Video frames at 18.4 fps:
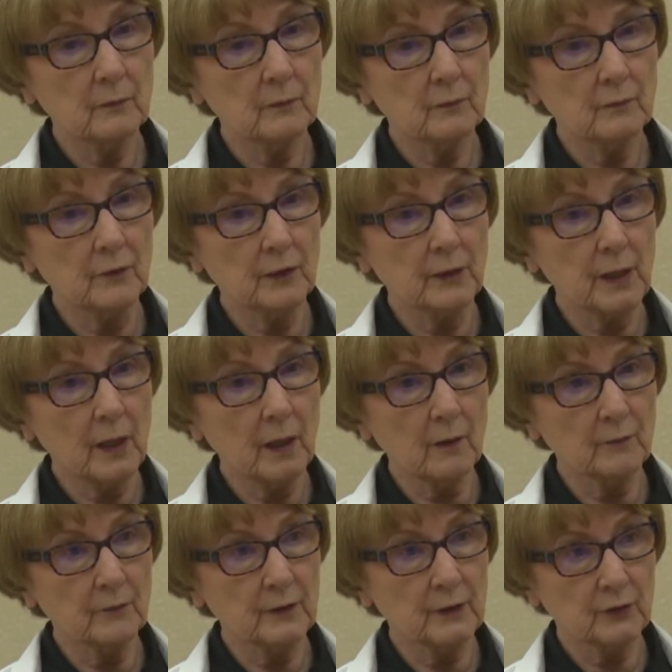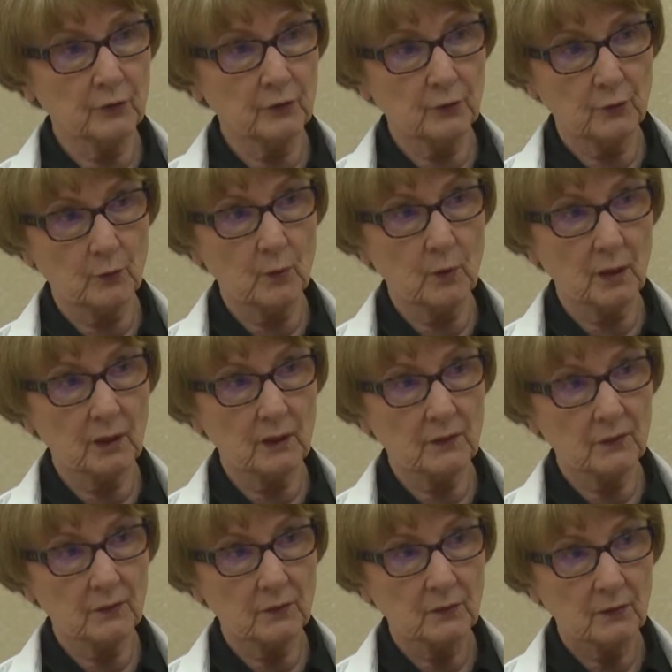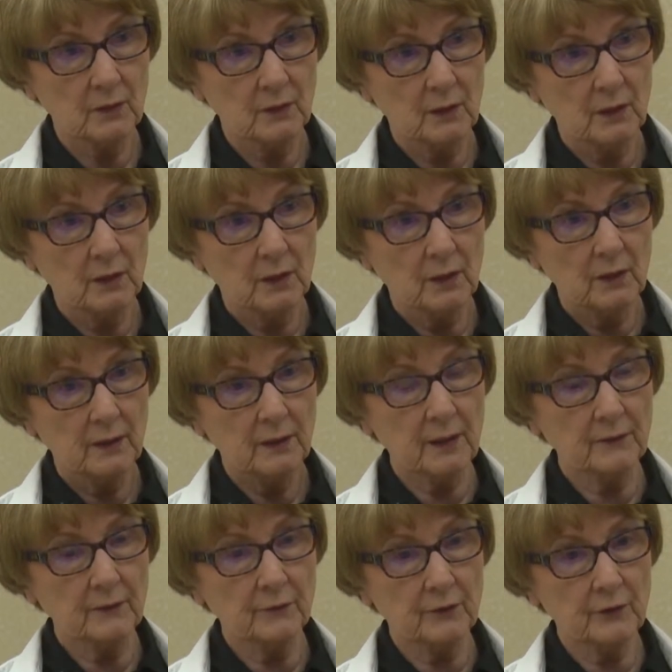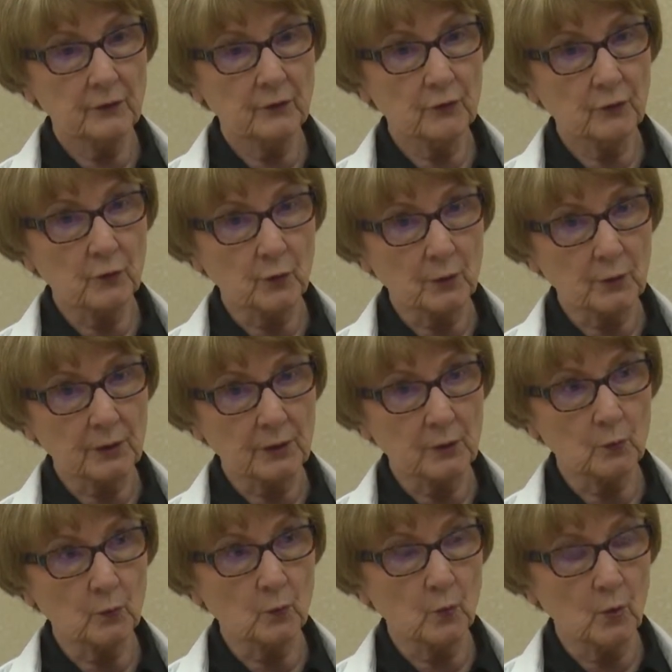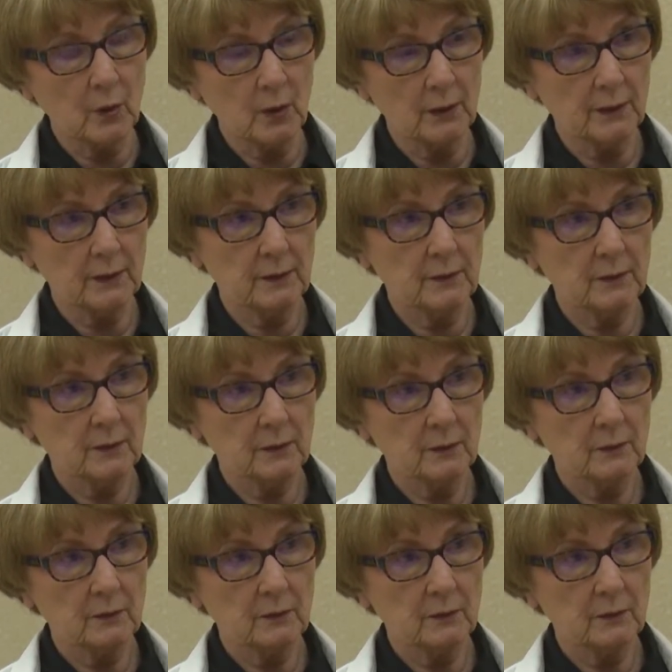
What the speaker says: very obvious to us that the Fifth Circuit wanted